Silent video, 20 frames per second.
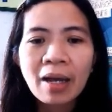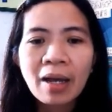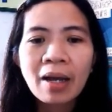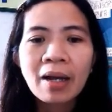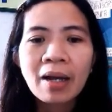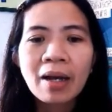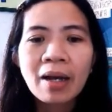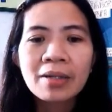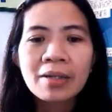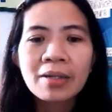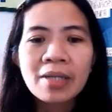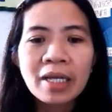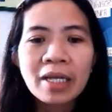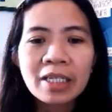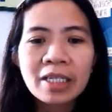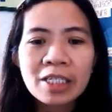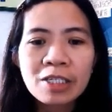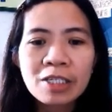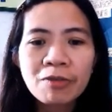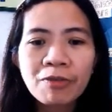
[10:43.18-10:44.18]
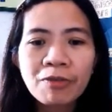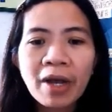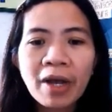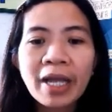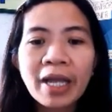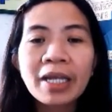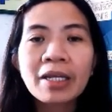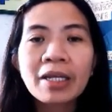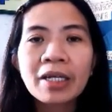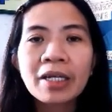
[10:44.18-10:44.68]
satisfy
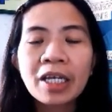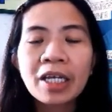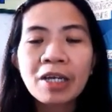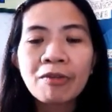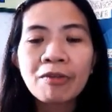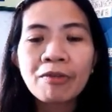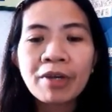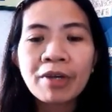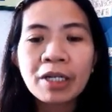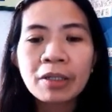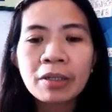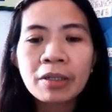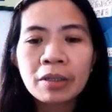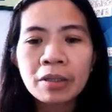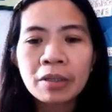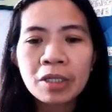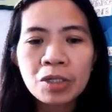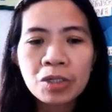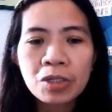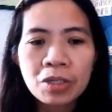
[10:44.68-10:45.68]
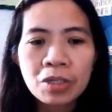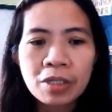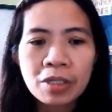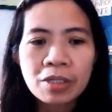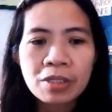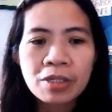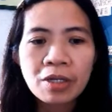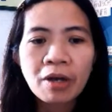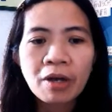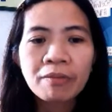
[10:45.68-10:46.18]
the given conditions
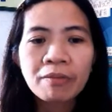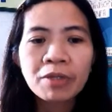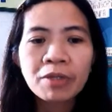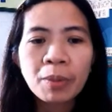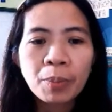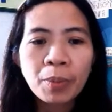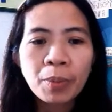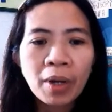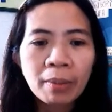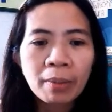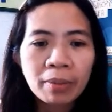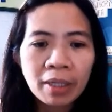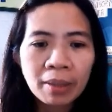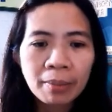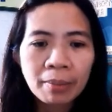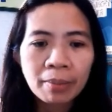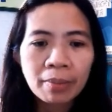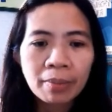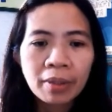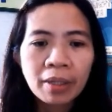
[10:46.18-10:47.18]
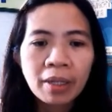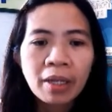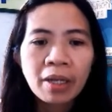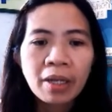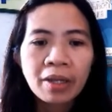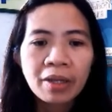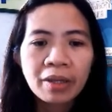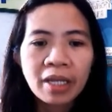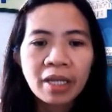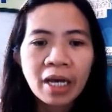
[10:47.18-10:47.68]
of the problem.
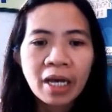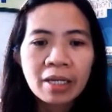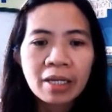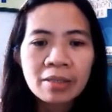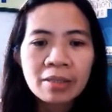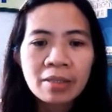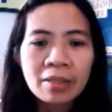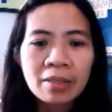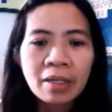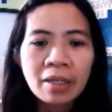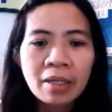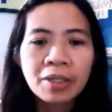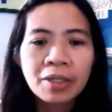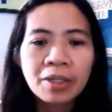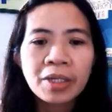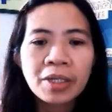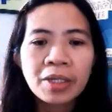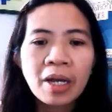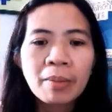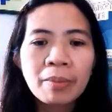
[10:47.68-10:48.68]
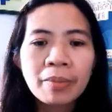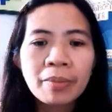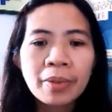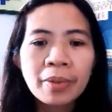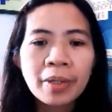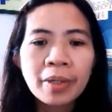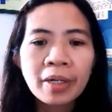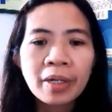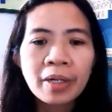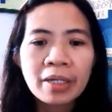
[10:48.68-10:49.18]
Thus, the number
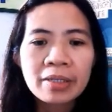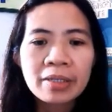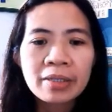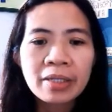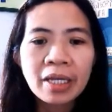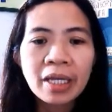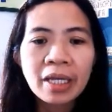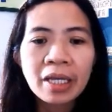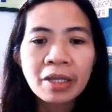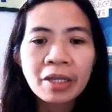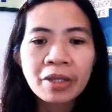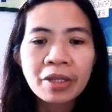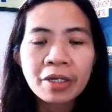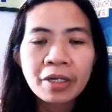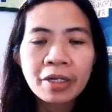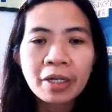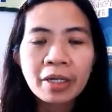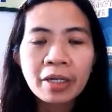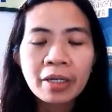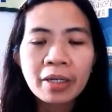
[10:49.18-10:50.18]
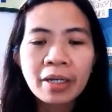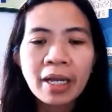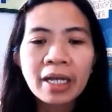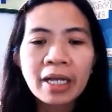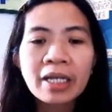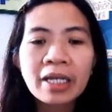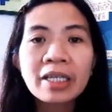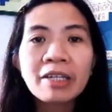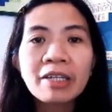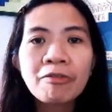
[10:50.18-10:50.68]
is either
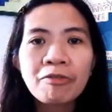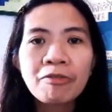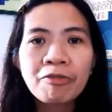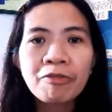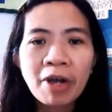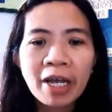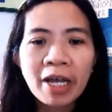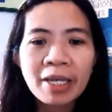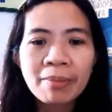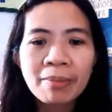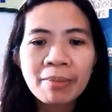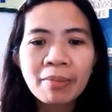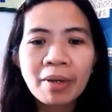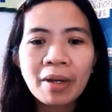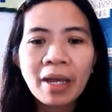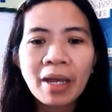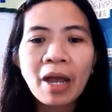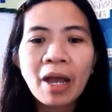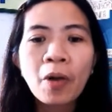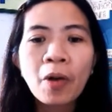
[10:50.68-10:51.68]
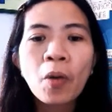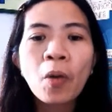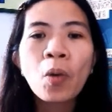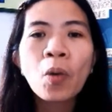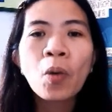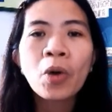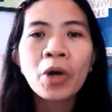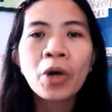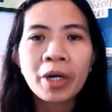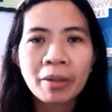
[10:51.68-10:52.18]
-5
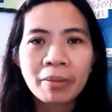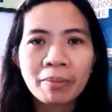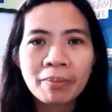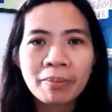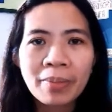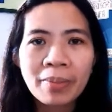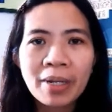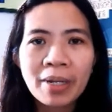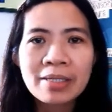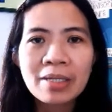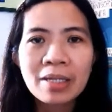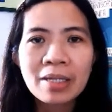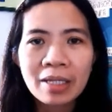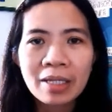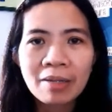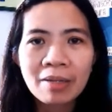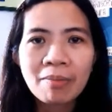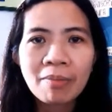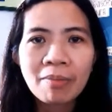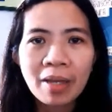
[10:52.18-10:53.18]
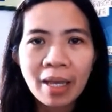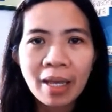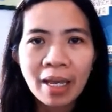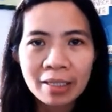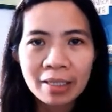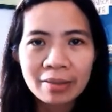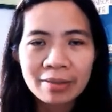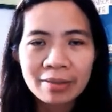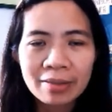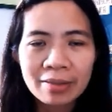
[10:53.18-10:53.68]
or
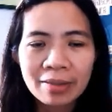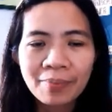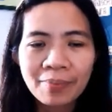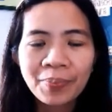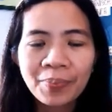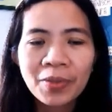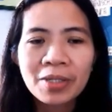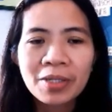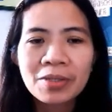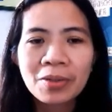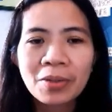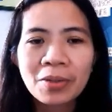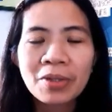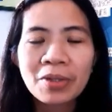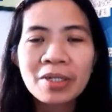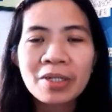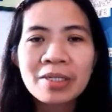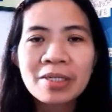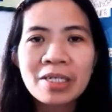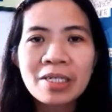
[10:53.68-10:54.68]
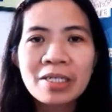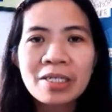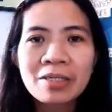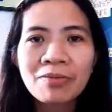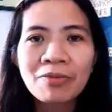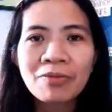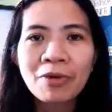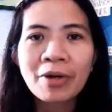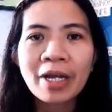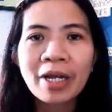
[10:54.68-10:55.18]
+8. So this is for
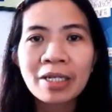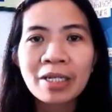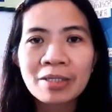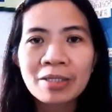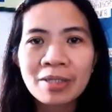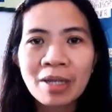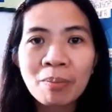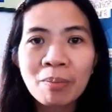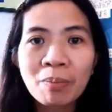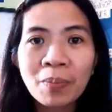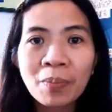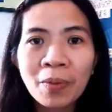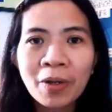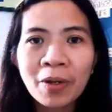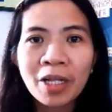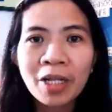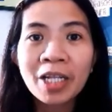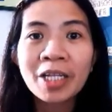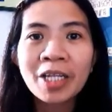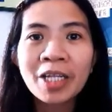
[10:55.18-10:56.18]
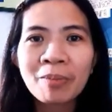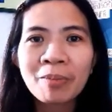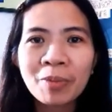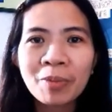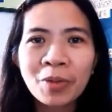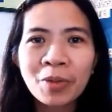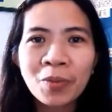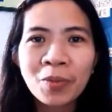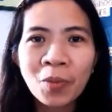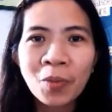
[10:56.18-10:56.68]
example number
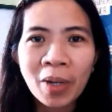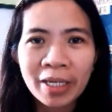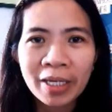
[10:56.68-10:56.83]
1.